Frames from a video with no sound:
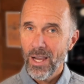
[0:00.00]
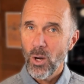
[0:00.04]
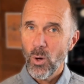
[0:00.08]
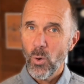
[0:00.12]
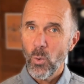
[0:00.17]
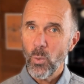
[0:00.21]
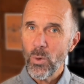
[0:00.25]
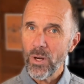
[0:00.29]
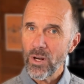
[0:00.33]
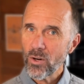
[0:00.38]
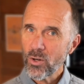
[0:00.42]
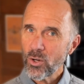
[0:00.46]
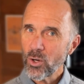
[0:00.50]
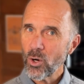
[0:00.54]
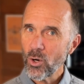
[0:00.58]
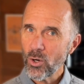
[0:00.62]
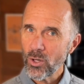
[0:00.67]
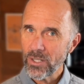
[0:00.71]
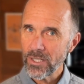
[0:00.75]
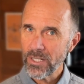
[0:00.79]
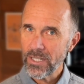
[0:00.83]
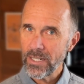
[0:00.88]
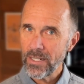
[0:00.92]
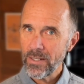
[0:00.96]
We are
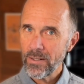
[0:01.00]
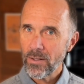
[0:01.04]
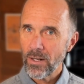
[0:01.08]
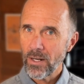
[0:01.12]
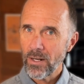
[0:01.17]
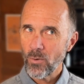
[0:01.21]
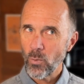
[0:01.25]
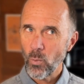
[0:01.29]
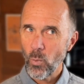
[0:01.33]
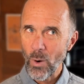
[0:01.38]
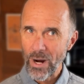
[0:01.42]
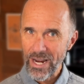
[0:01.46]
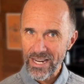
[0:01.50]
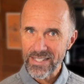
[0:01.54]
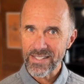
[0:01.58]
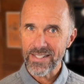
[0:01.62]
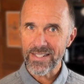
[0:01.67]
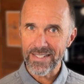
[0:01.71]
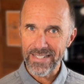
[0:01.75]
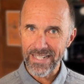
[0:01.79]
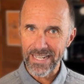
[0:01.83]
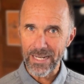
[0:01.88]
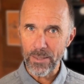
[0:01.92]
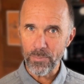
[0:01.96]
currently waist
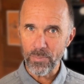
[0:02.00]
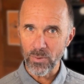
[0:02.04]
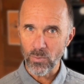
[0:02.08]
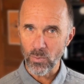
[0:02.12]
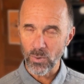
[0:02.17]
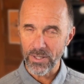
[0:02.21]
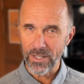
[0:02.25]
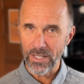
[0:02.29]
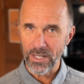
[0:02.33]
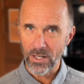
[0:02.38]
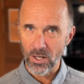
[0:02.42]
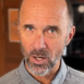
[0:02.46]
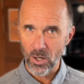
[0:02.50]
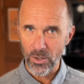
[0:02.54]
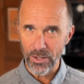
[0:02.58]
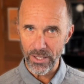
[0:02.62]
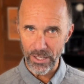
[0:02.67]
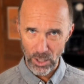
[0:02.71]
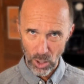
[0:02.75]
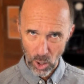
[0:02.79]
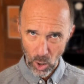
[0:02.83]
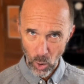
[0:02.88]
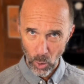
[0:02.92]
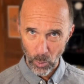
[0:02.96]
deep in what they call the
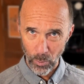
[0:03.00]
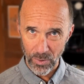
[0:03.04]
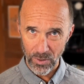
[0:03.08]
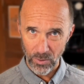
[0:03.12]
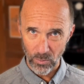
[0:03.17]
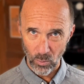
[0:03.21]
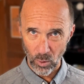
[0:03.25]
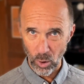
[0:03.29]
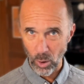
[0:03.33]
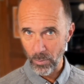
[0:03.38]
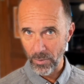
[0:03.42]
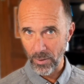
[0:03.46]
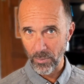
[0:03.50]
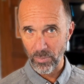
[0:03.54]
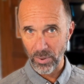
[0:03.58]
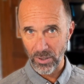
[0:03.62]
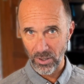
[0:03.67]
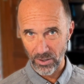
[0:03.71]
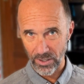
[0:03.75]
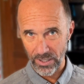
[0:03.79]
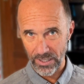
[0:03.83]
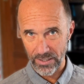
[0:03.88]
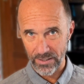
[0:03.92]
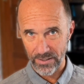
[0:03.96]
open enrollment
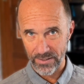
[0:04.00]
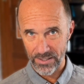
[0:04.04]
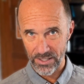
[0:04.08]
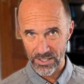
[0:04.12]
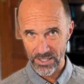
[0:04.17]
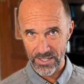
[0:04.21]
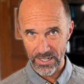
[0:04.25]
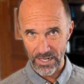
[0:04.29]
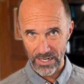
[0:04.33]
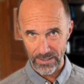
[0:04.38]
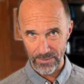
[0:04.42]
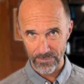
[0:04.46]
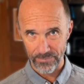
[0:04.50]
period at the state,